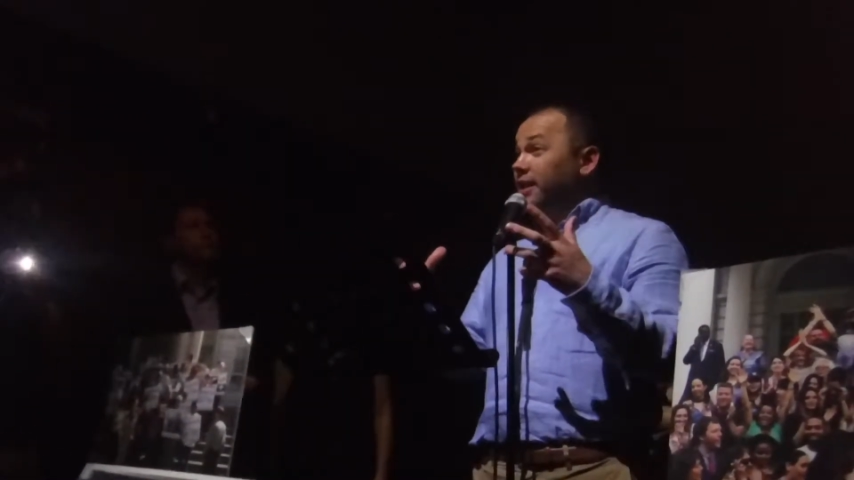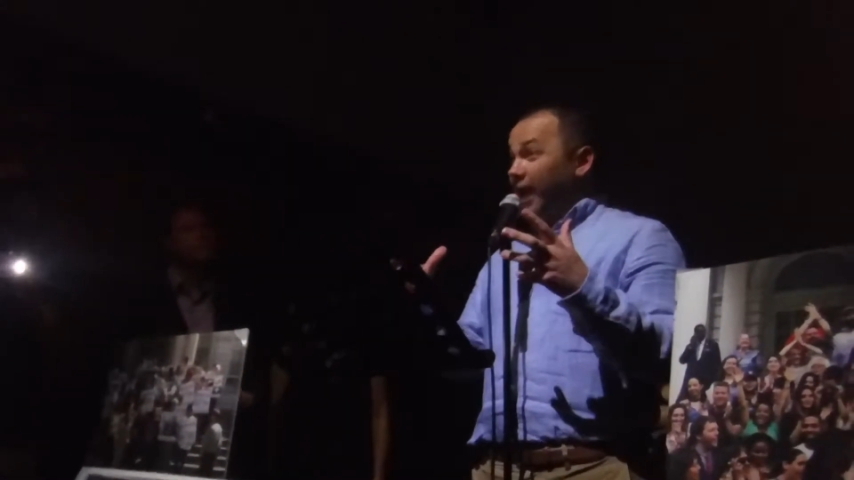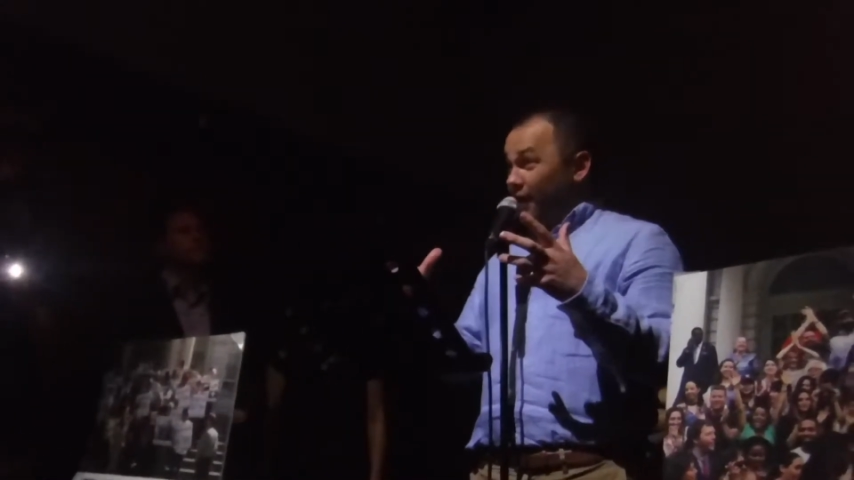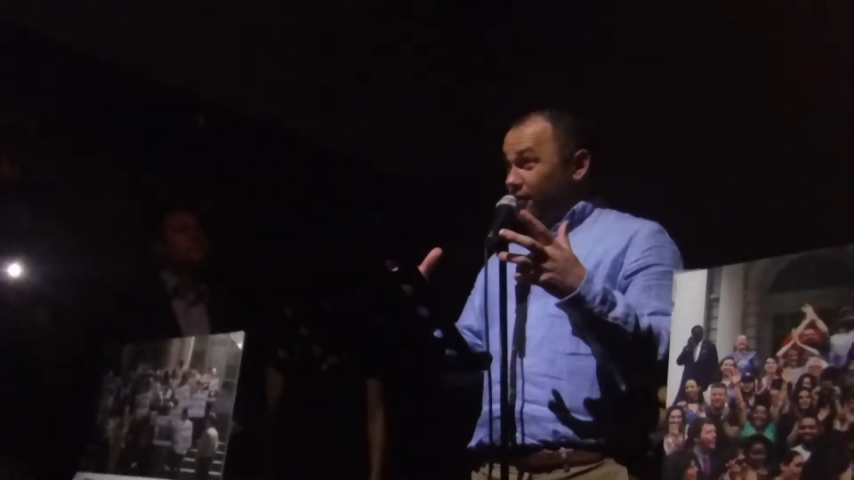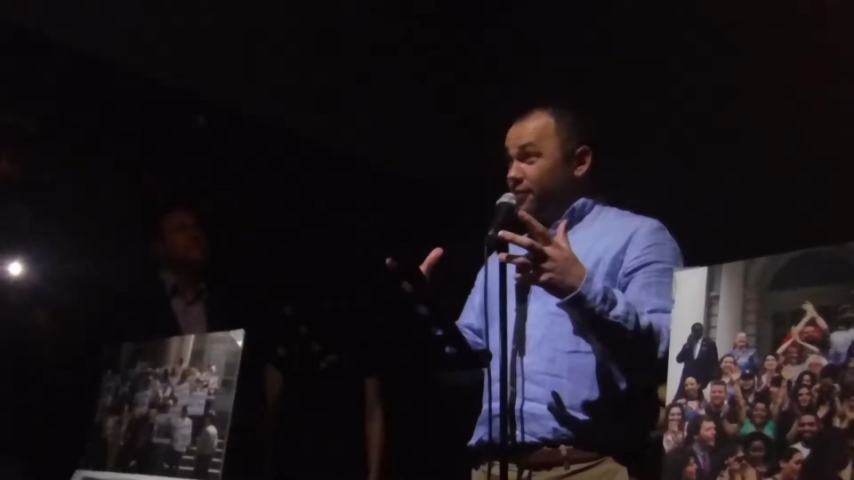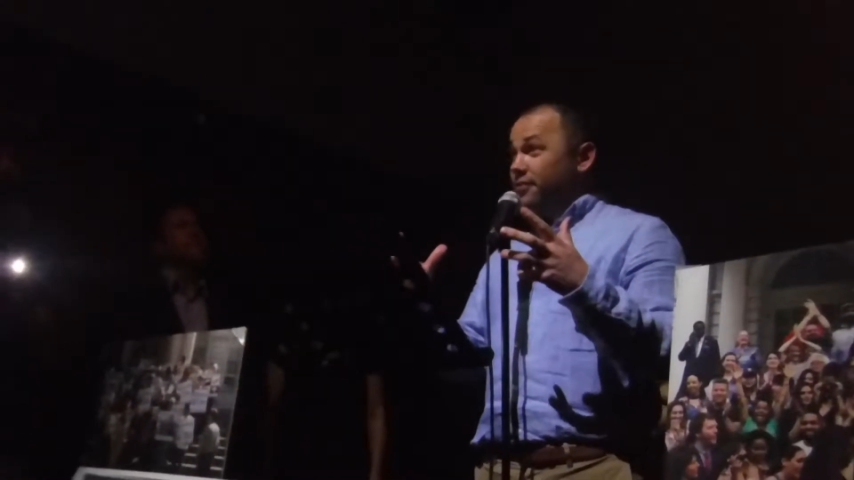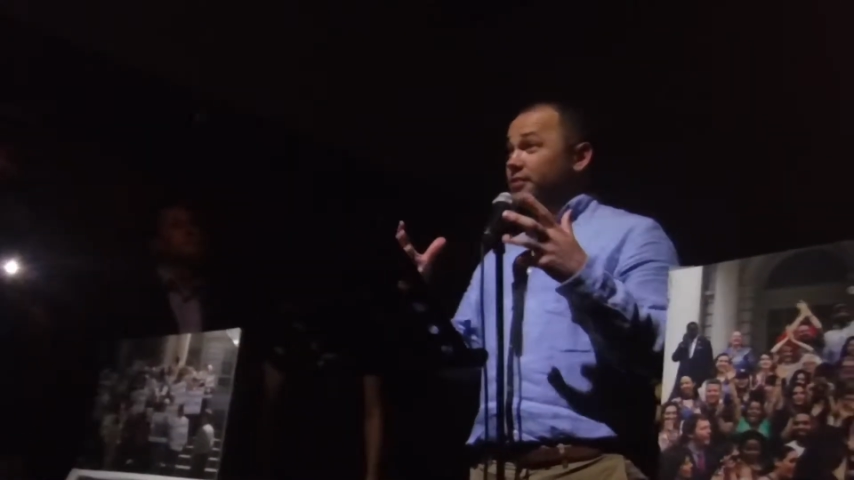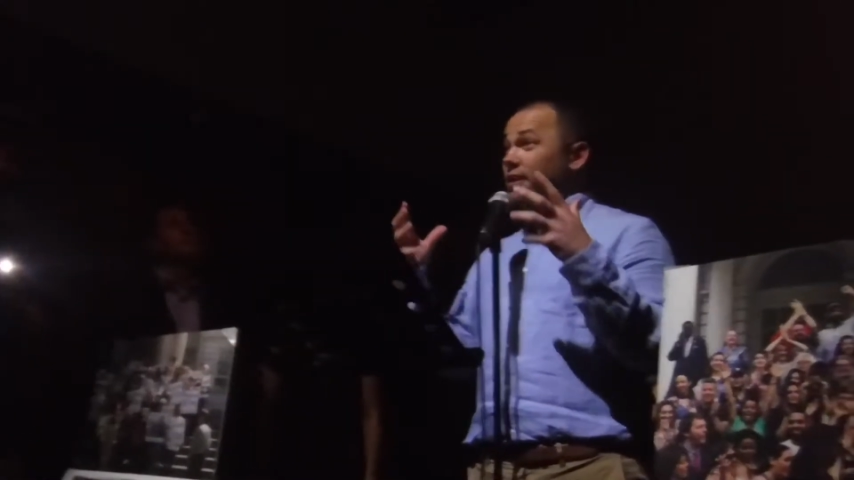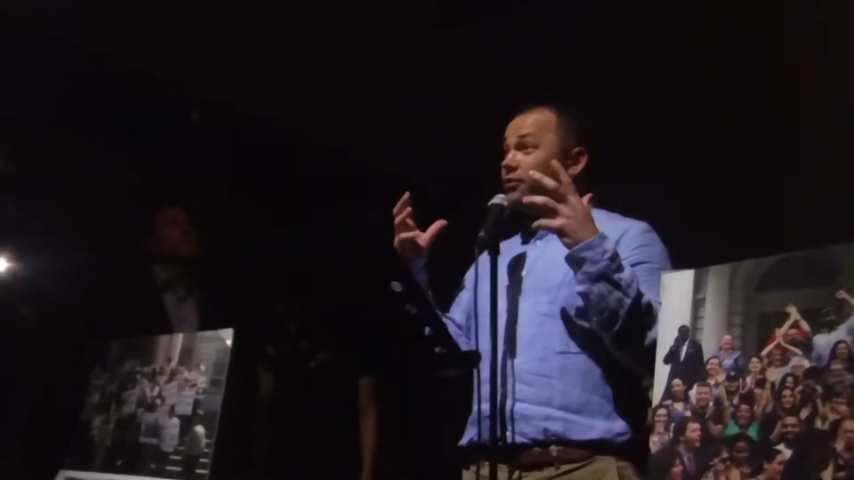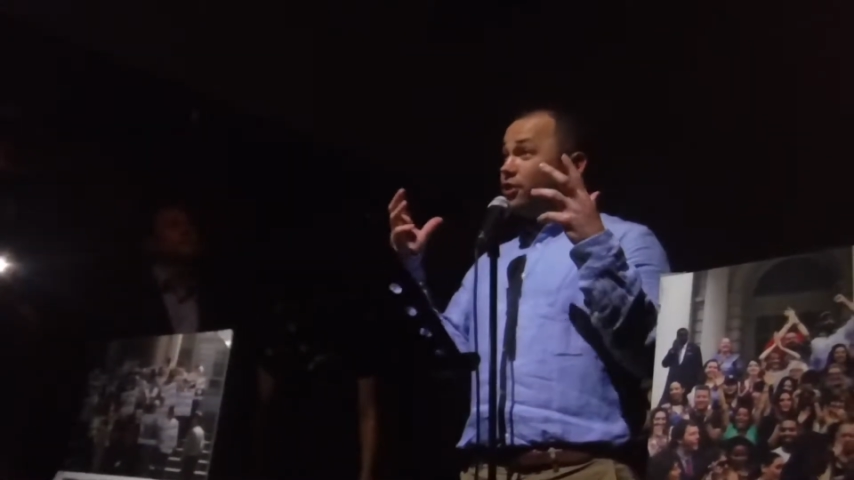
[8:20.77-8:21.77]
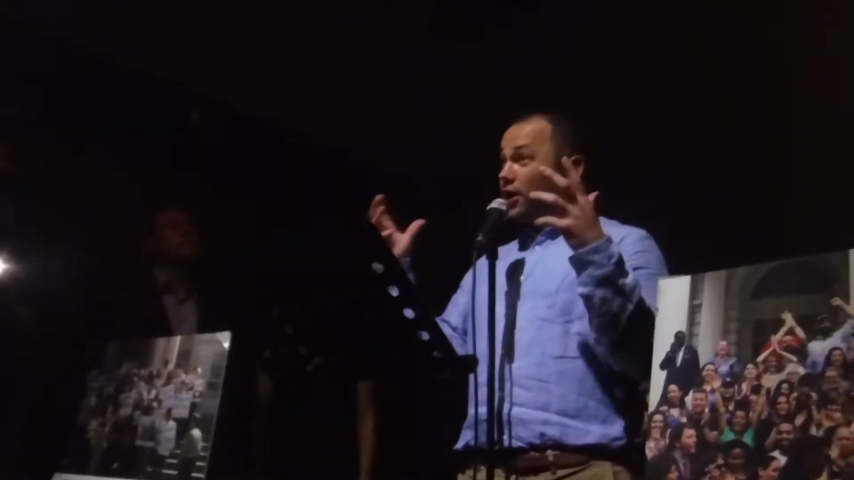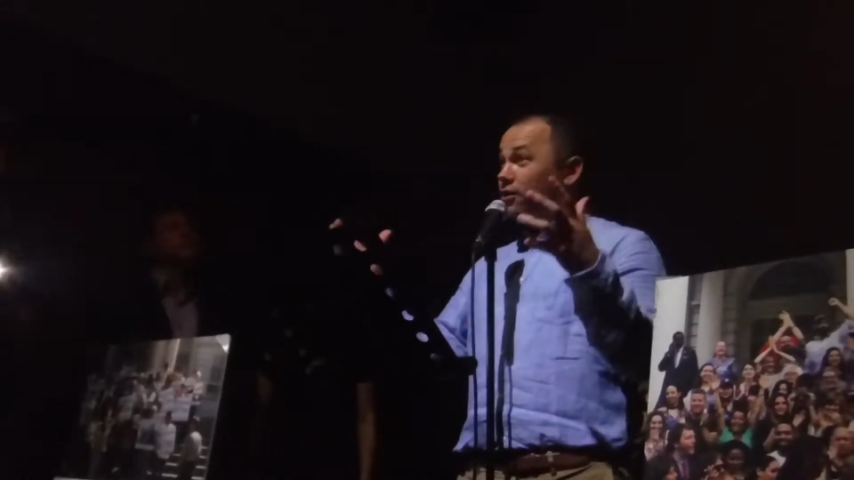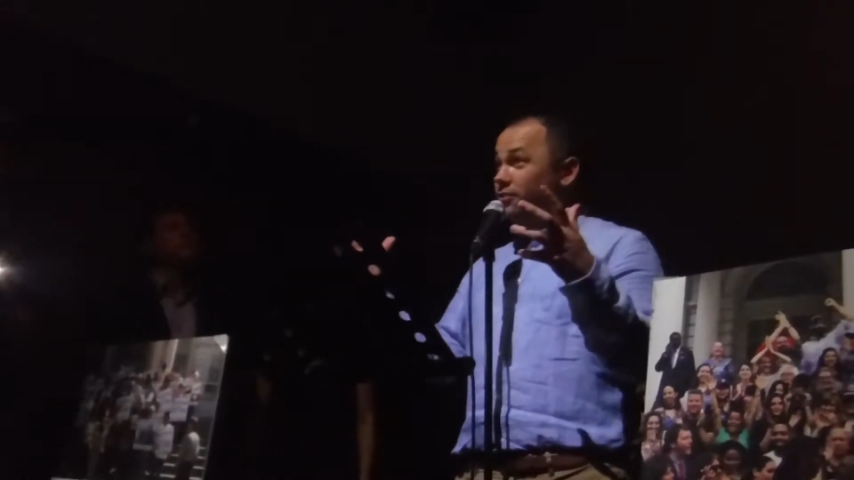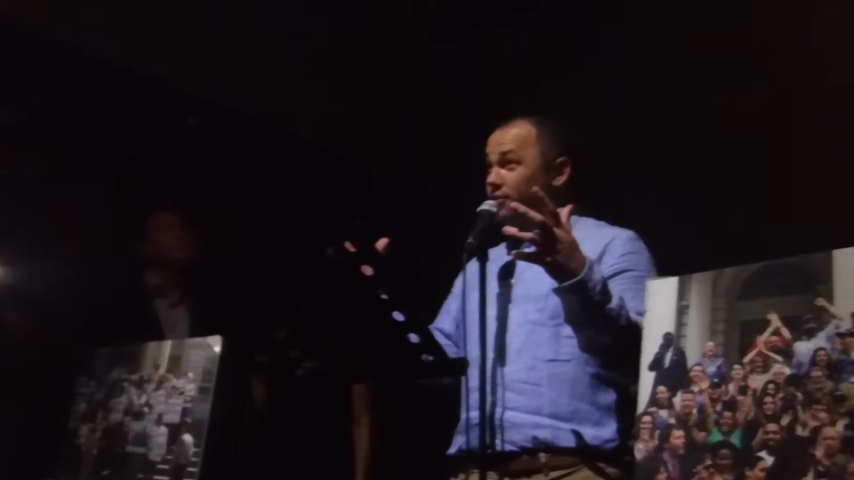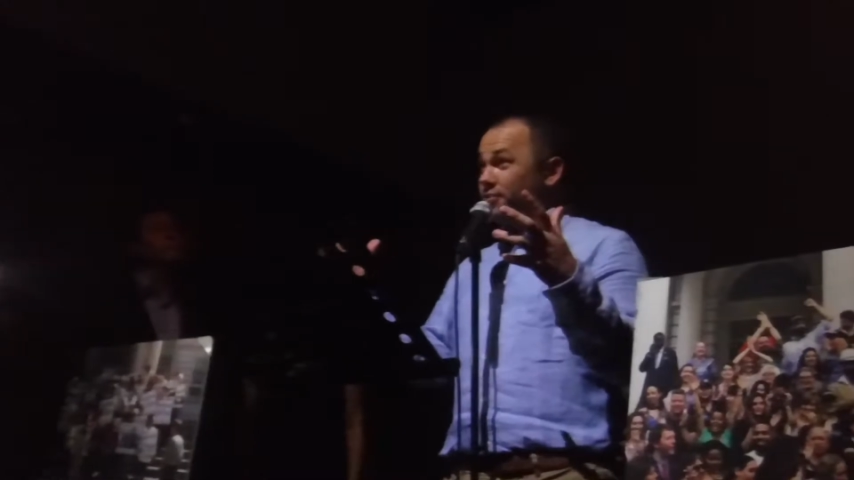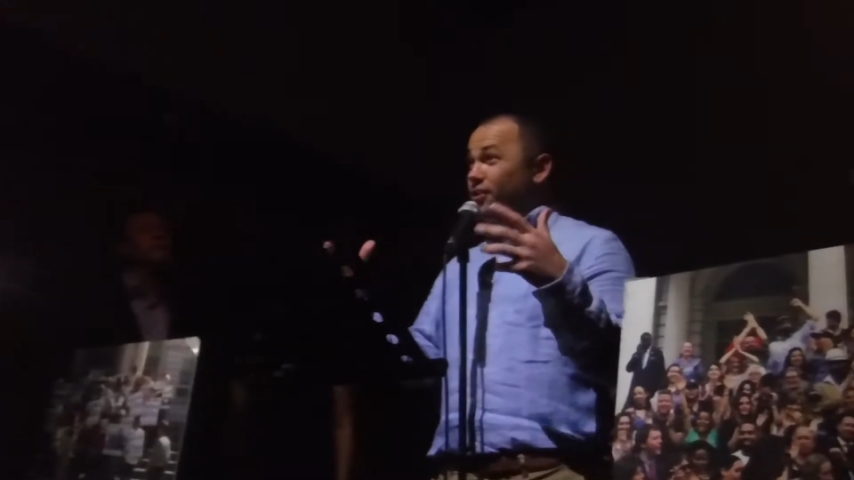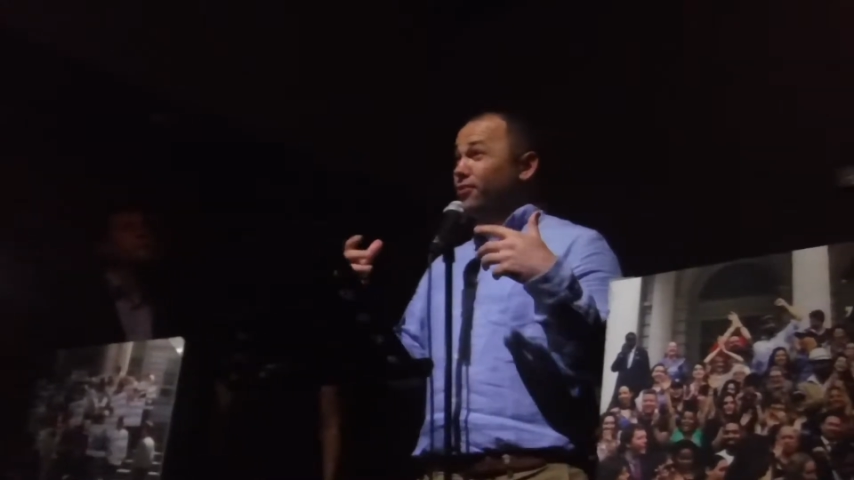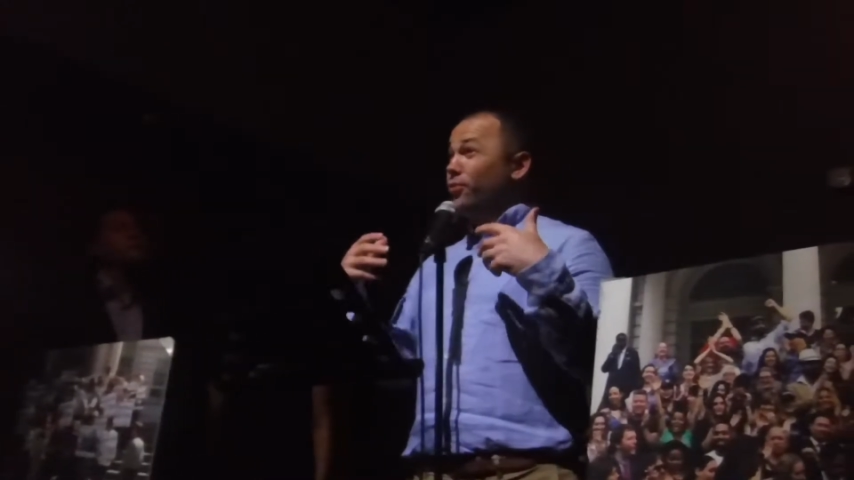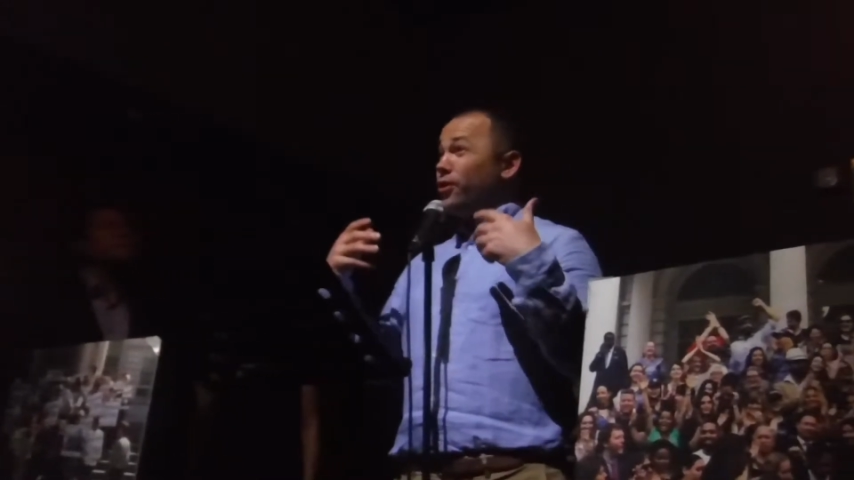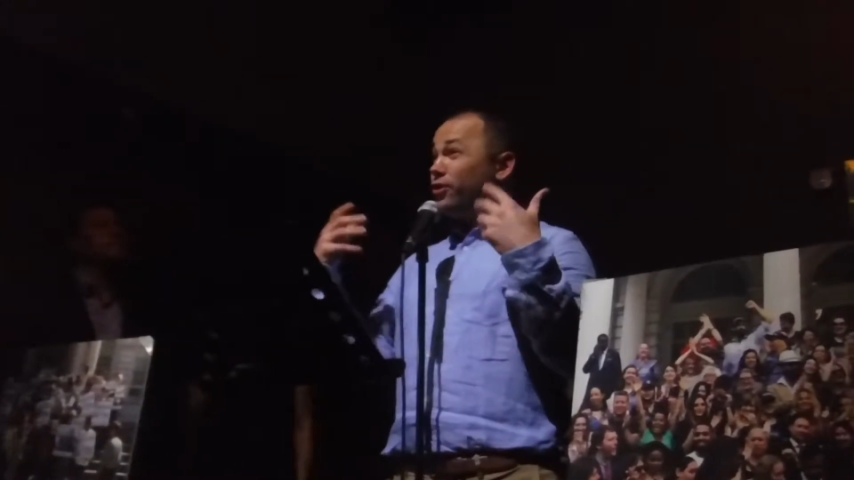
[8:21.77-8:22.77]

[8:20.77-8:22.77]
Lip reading: kennels in the shelters that are more